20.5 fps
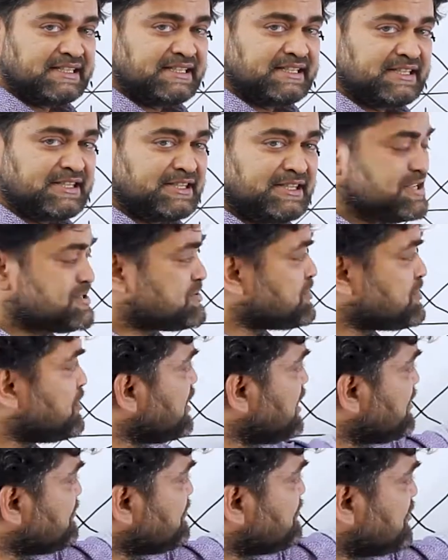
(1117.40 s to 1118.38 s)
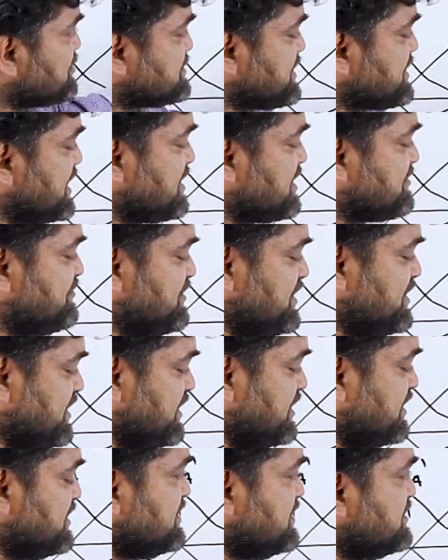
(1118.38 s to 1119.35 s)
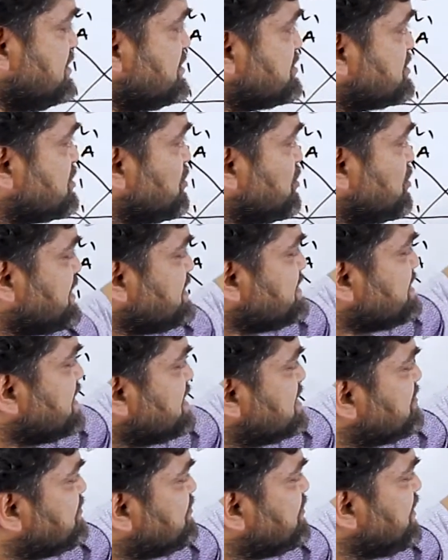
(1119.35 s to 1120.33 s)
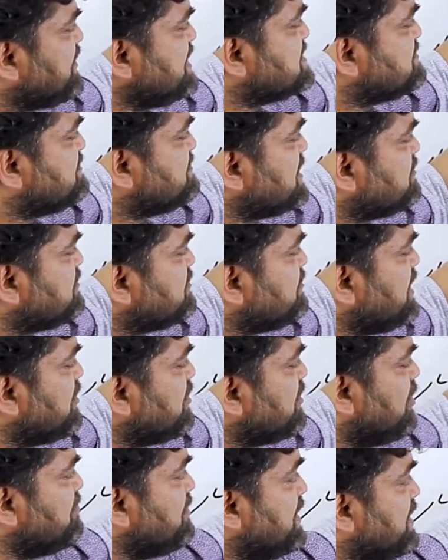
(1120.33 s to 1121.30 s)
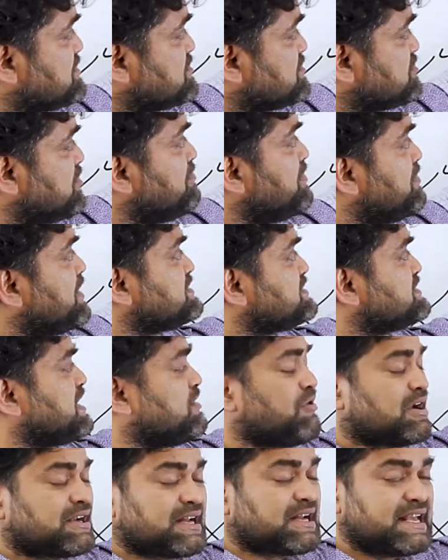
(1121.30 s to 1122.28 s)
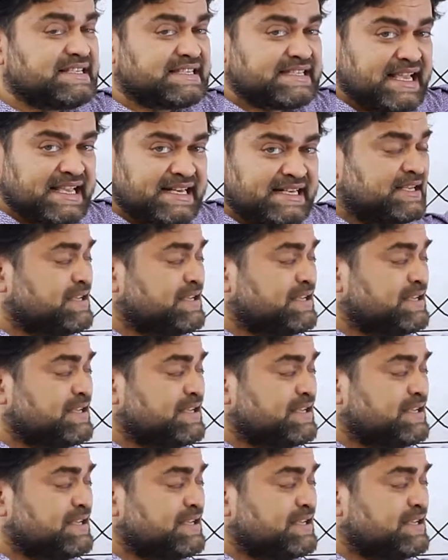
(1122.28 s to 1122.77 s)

these all are four-sided figure. So what is the difference between a rhombus? Rhombus, what I said,